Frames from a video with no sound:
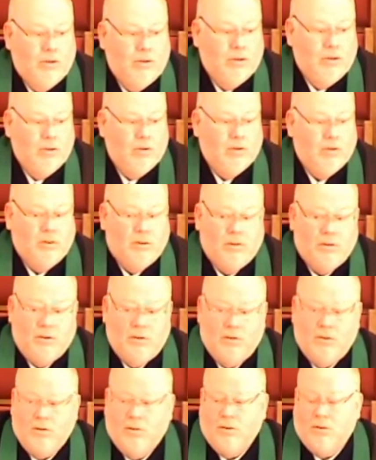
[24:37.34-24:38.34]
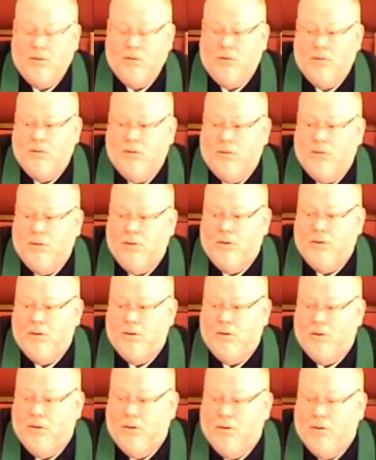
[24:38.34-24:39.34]

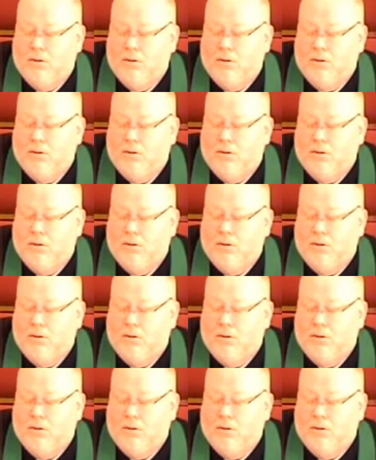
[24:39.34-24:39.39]
[no speech]